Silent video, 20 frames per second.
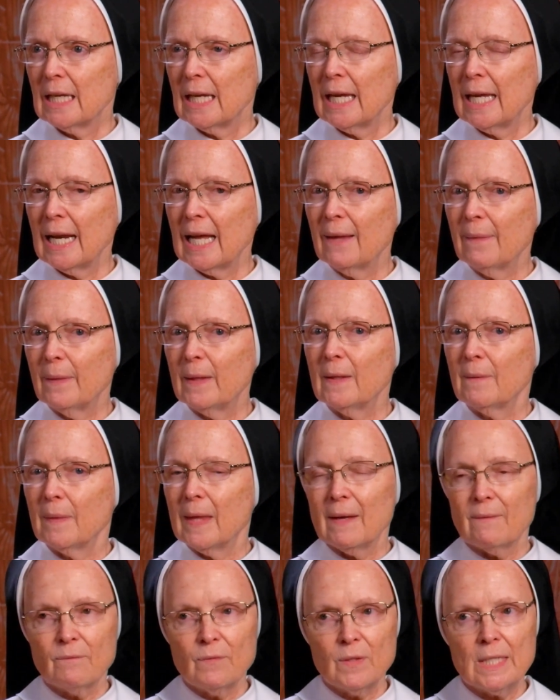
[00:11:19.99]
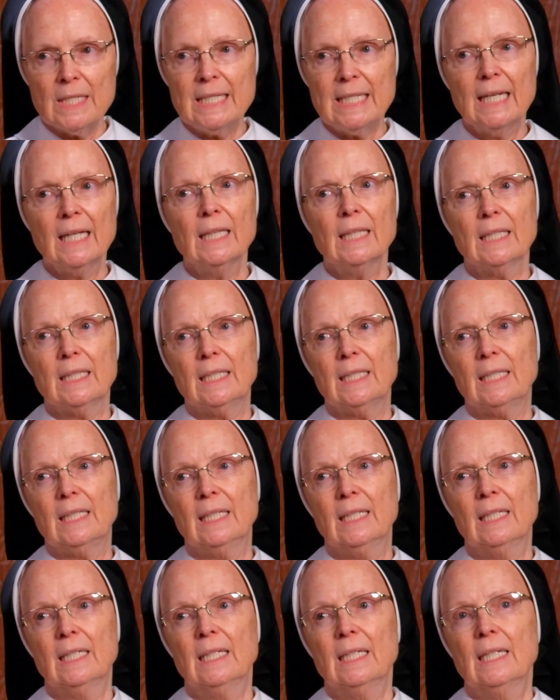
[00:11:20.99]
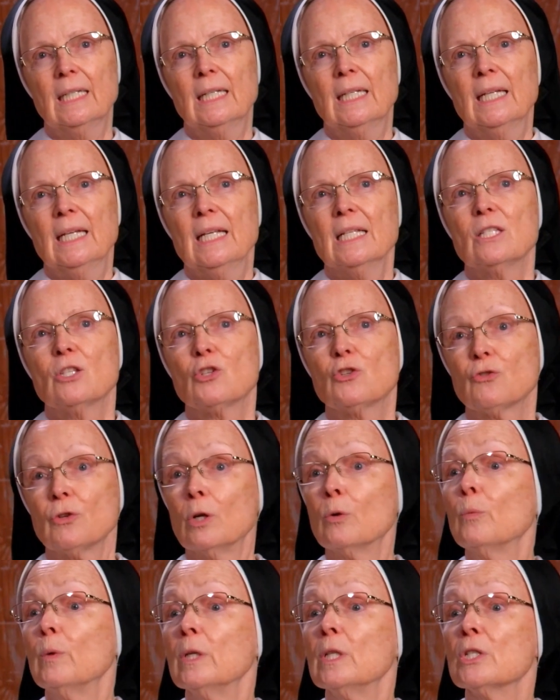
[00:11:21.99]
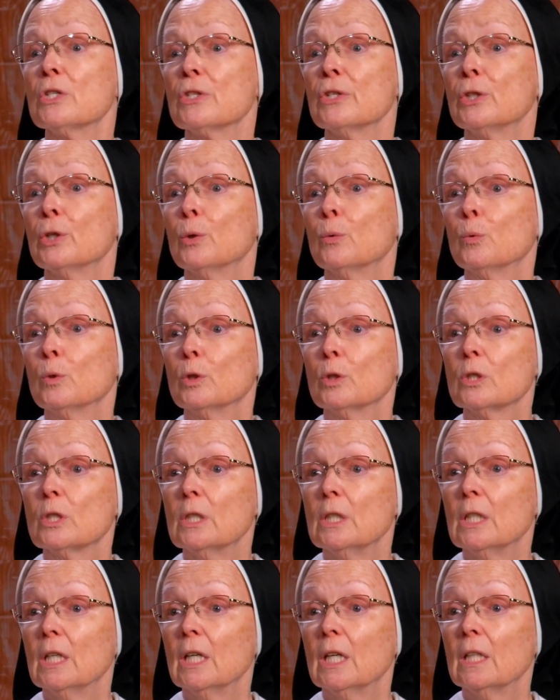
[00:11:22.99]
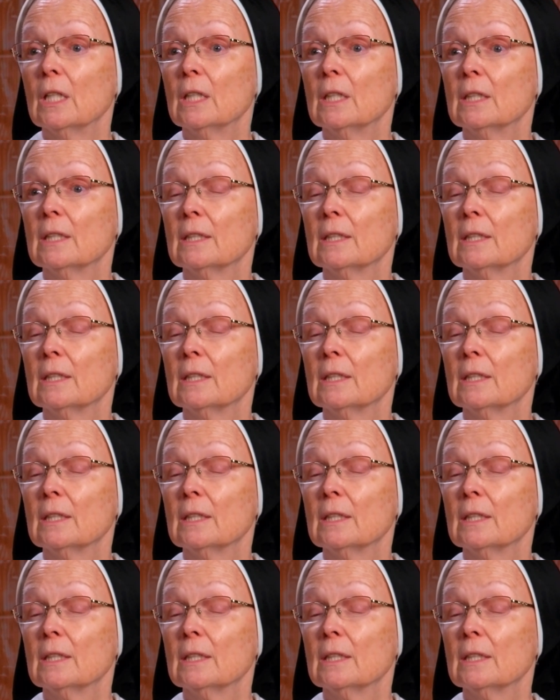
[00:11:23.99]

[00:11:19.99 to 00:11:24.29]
And I think that fidelity is a strong witness in our world today.